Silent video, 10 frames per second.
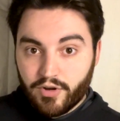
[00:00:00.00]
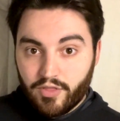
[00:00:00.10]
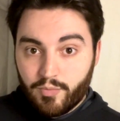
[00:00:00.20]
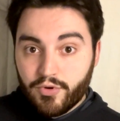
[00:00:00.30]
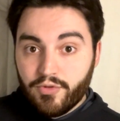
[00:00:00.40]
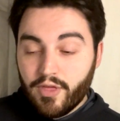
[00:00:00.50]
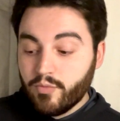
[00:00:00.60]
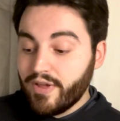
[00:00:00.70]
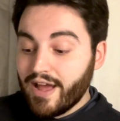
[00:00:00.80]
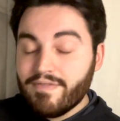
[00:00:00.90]
the booth and
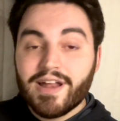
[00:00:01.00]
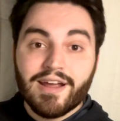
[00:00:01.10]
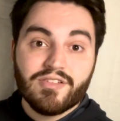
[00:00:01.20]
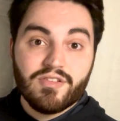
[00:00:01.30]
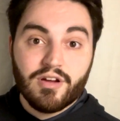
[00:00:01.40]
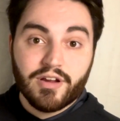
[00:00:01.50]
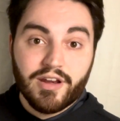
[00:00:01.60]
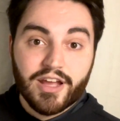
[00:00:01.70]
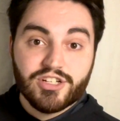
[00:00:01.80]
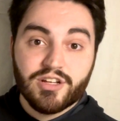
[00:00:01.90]
we have that XLR
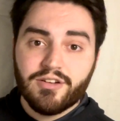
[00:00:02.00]
connection,